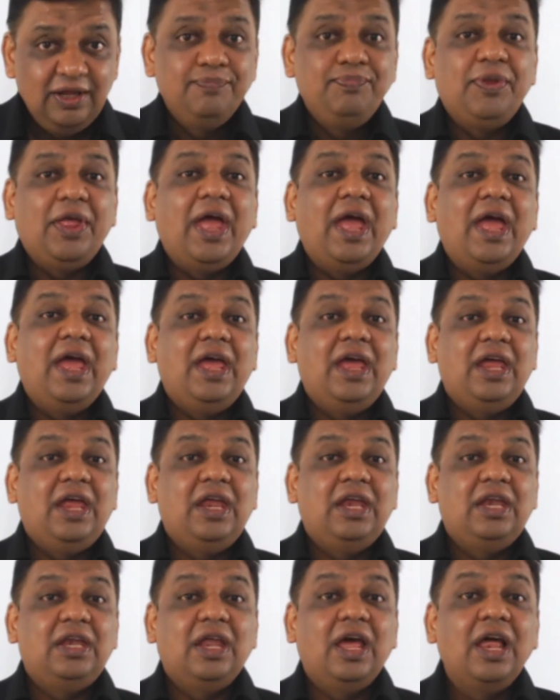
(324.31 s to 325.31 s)
and
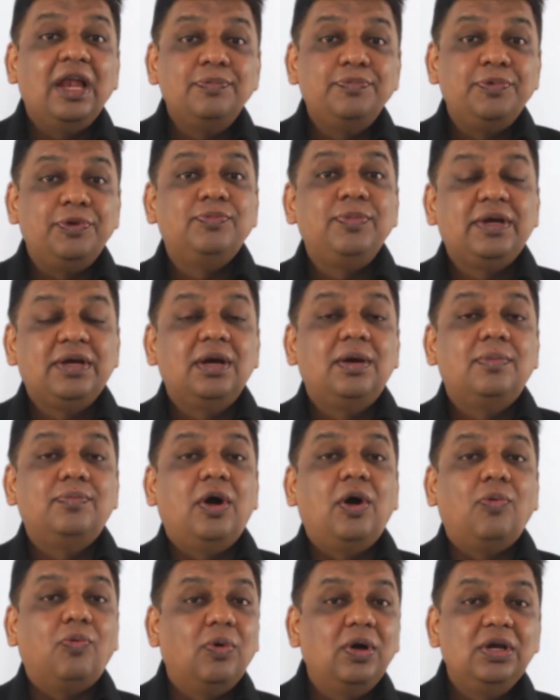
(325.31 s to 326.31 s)
help you become a
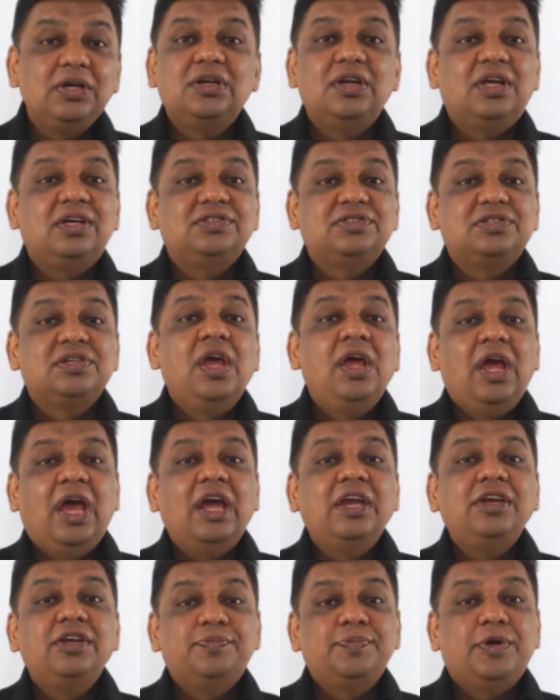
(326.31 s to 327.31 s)
world-class
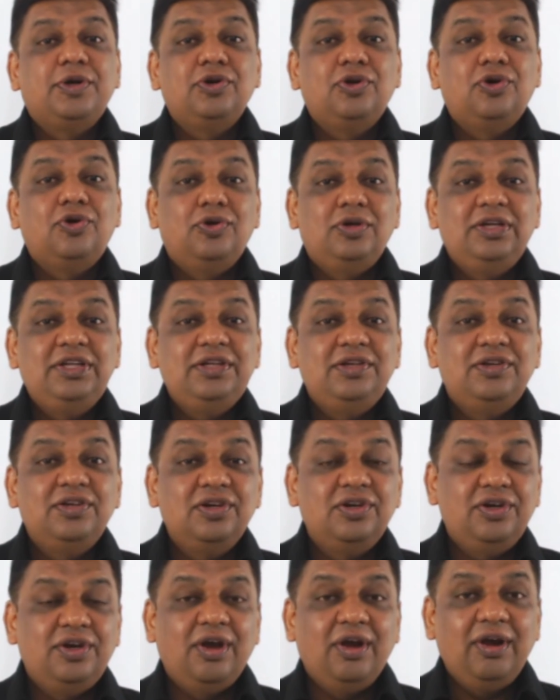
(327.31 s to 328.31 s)
entrepreneur, leader,
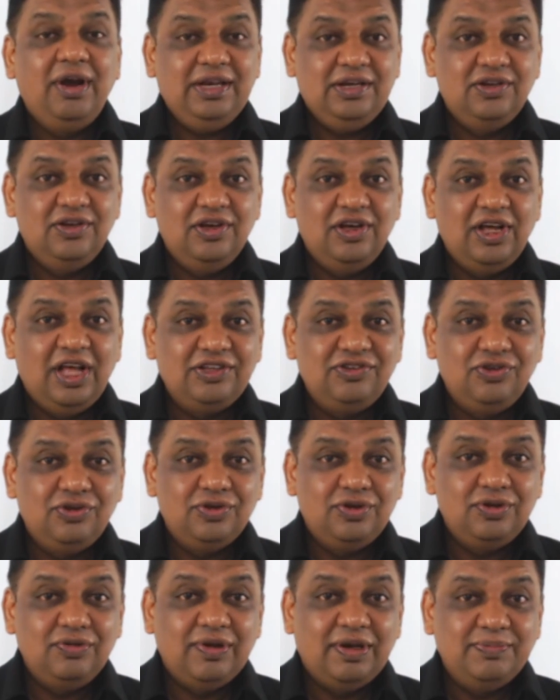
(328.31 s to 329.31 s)
director, executive,
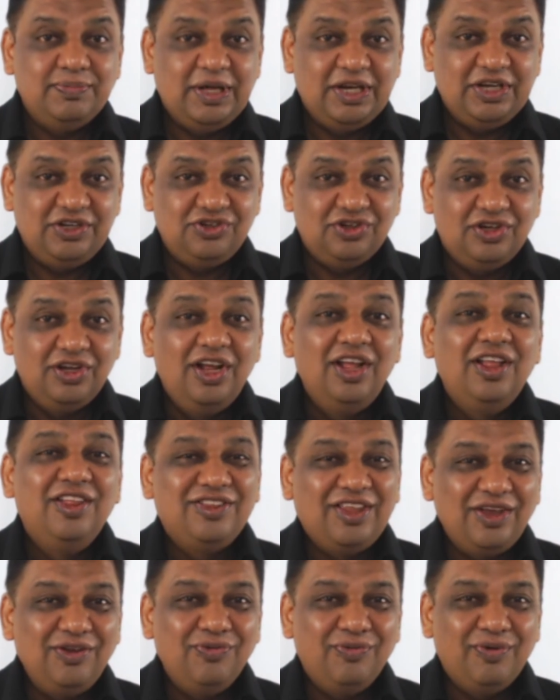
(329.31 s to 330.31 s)
and manager. Thank
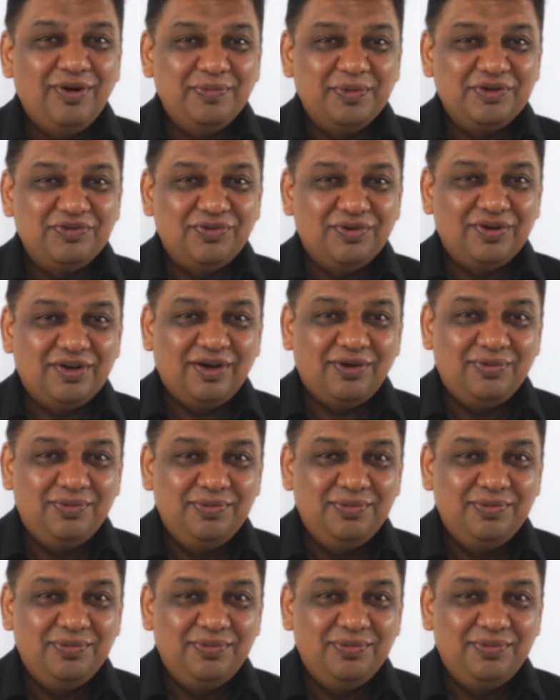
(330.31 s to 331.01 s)
you very much for now.